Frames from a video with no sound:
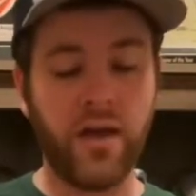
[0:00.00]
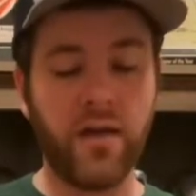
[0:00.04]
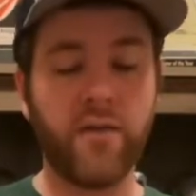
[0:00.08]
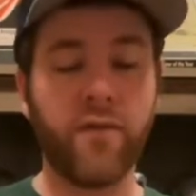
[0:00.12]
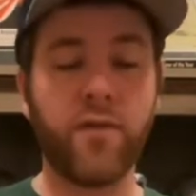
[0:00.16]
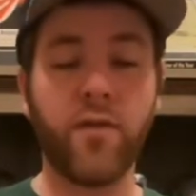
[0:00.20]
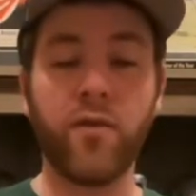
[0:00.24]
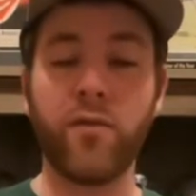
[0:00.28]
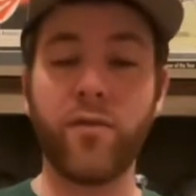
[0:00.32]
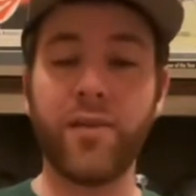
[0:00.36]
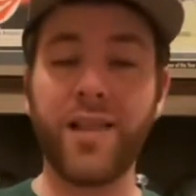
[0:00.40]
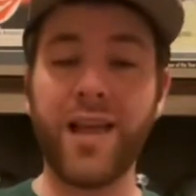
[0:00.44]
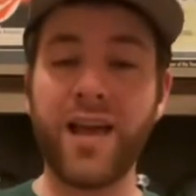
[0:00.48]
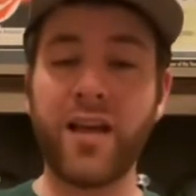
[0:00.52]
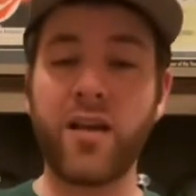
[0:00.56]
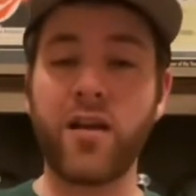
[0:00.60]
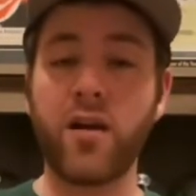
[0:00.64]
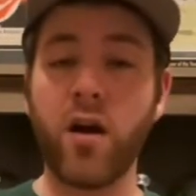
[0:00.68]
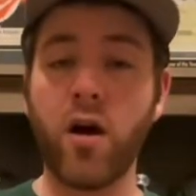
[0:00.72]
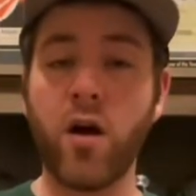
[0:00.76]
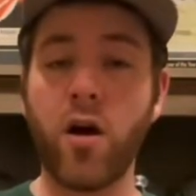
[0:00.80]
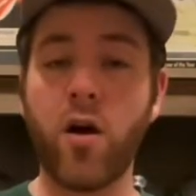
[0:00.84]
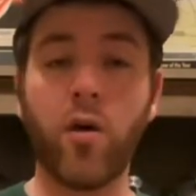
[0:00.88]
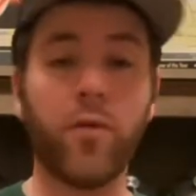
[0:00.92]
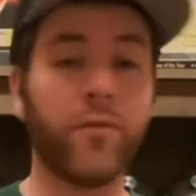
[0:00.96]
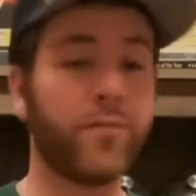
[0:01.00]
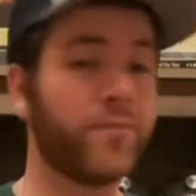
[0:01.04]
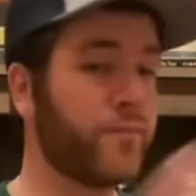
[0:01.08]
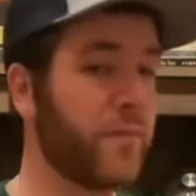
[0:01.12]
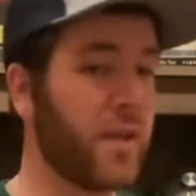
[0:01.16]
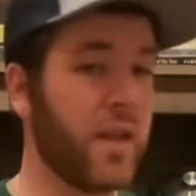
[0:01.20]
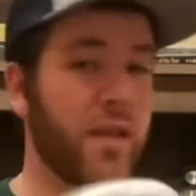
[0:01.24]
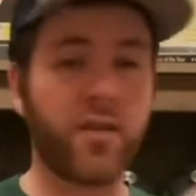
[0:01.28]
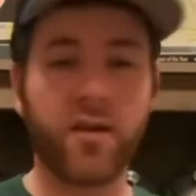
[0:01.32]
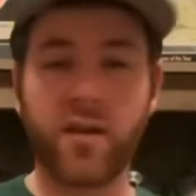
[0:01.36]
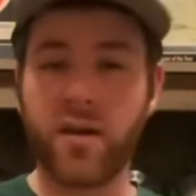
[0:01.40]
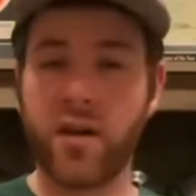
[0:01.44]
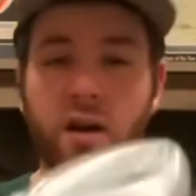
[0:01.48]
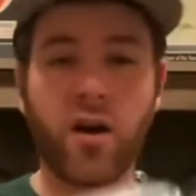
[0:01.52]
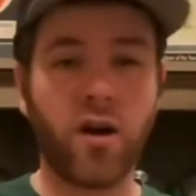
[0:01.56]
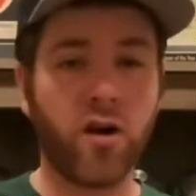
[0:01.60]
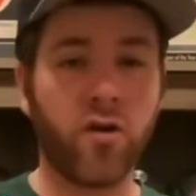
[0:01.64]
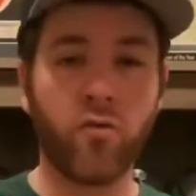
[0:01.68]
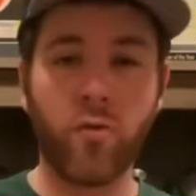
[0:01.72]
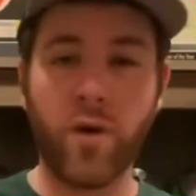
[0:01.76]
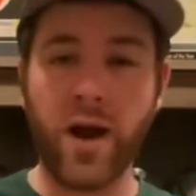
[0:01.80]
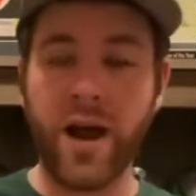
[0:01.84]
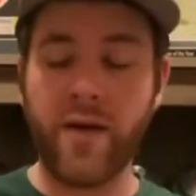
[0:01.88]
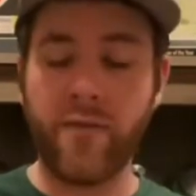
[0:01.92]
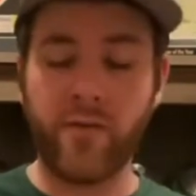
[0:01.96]
If you let go, it's gonna
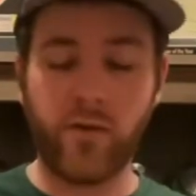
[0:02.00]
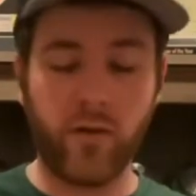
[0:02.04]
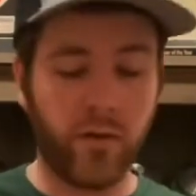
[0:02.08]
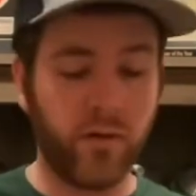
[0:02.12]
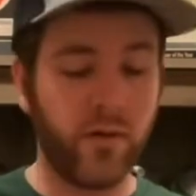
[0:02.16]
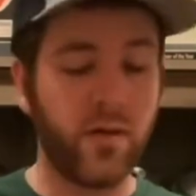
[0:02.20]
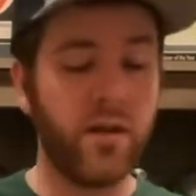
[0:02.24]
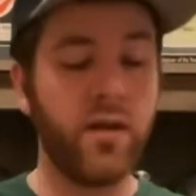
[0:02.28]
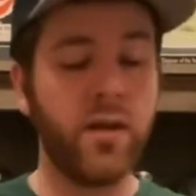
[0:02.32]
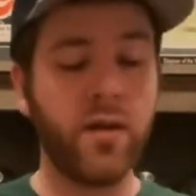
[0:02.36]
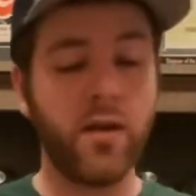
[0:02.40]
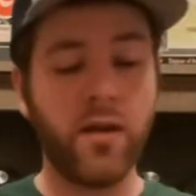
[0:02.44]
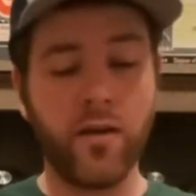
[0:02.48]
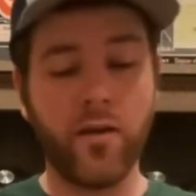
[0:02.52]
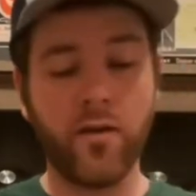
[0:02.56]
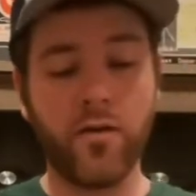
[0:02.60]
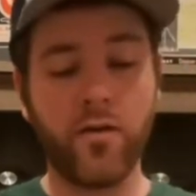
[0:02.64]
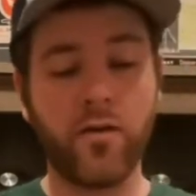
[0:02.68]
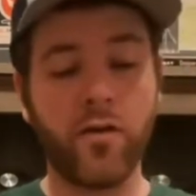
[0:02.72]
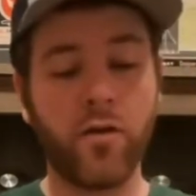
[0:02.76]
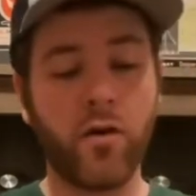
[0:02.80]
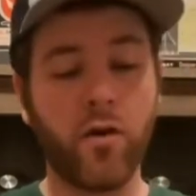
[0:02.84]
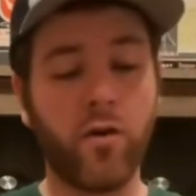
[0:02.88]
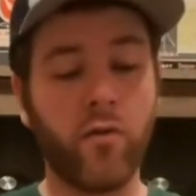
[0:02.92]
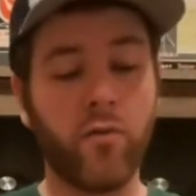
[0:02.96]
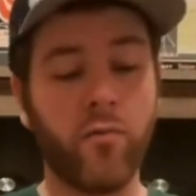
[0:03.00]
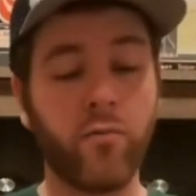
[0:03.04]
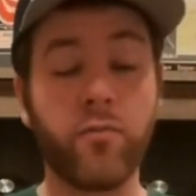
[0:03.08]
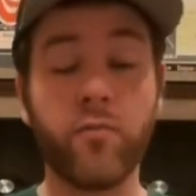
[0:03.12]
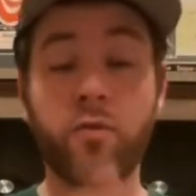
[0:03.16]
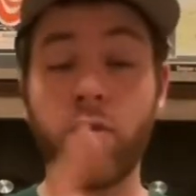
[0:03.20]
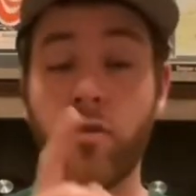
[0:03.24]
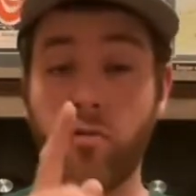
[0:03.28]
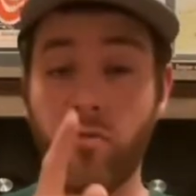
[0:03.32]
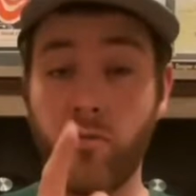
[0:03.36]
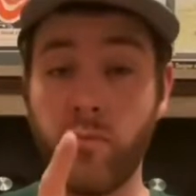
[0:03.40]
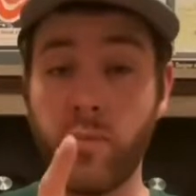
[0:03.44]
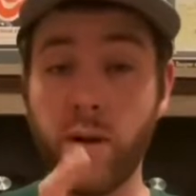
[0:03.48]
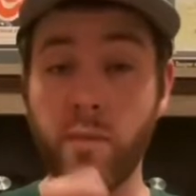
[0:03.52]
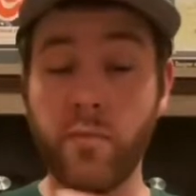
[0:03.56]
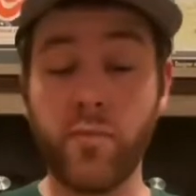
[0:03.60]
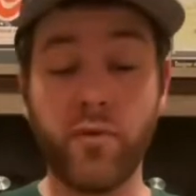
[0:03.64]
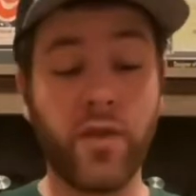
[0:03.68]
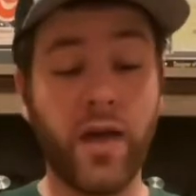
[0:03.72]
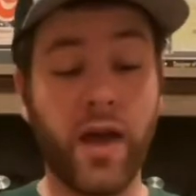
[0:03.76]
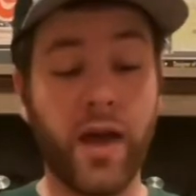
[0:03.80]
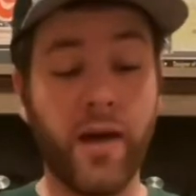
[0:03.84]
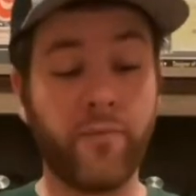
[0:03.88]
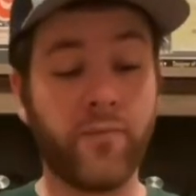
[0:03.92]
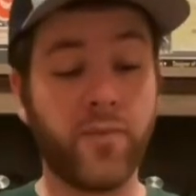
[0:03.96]
unravel. So just remember that.